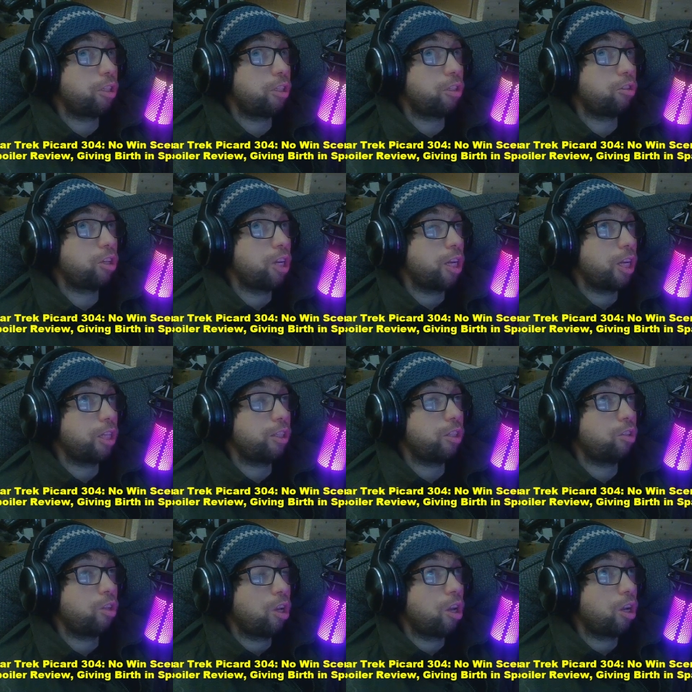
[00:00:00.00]
Is, is this
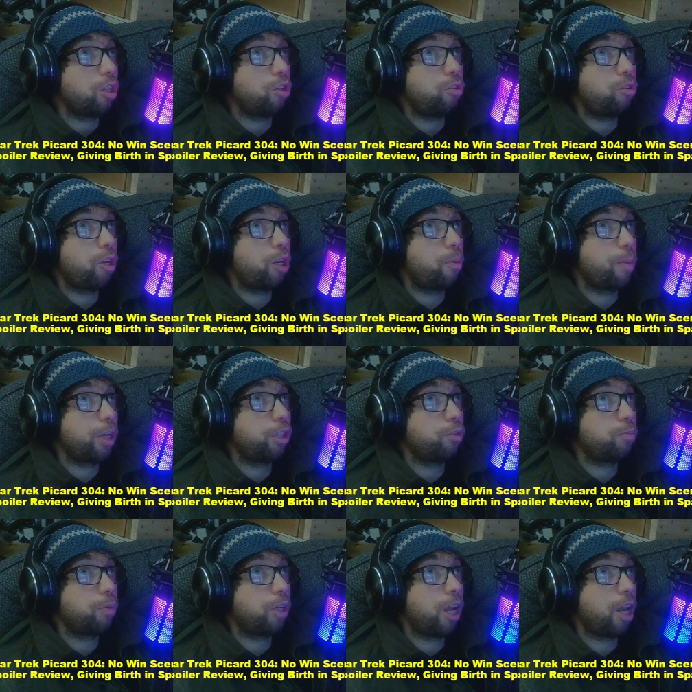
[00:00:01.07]
are you trying to make some
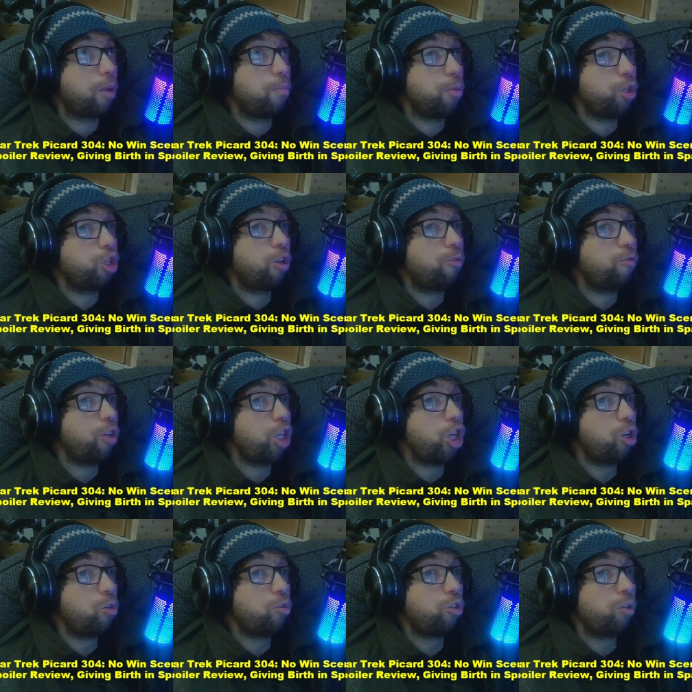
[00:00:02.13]
kind of music video
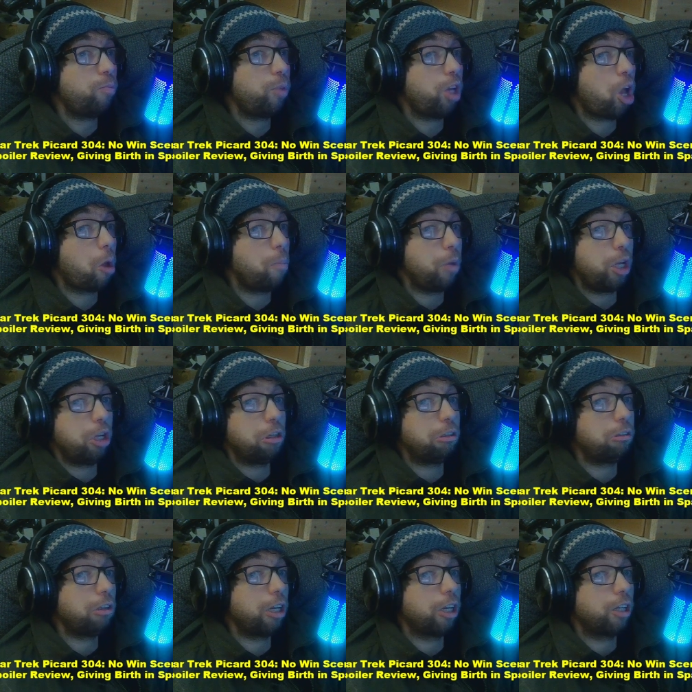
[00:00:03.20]
or something? I mean, it's
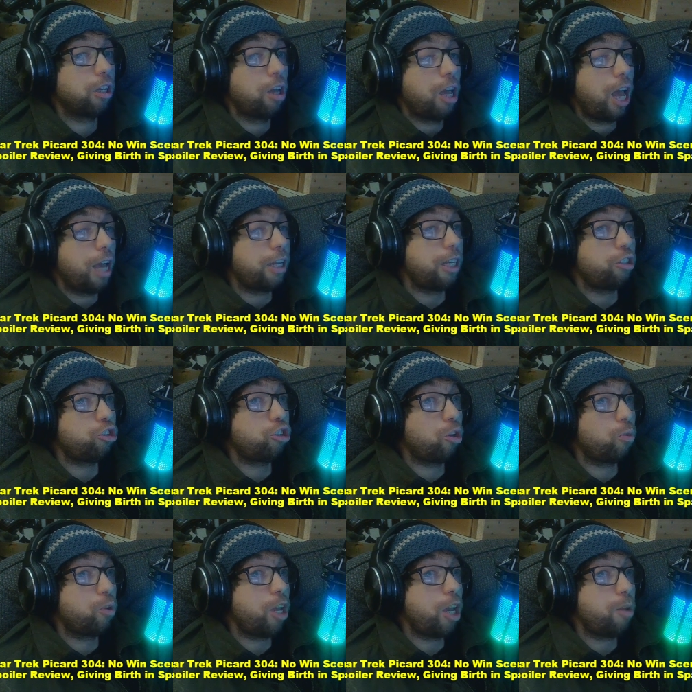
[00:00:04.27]
like I guess it's
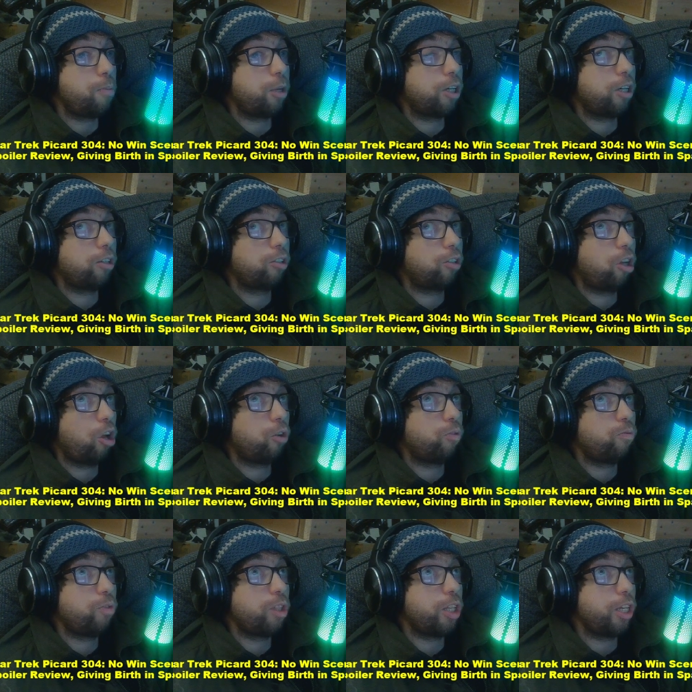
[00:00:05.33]
okay because
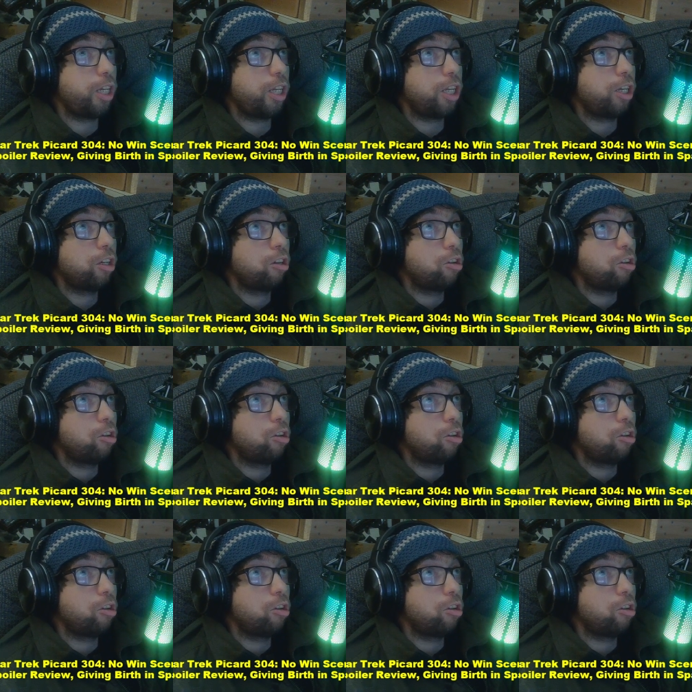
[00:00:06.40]
of the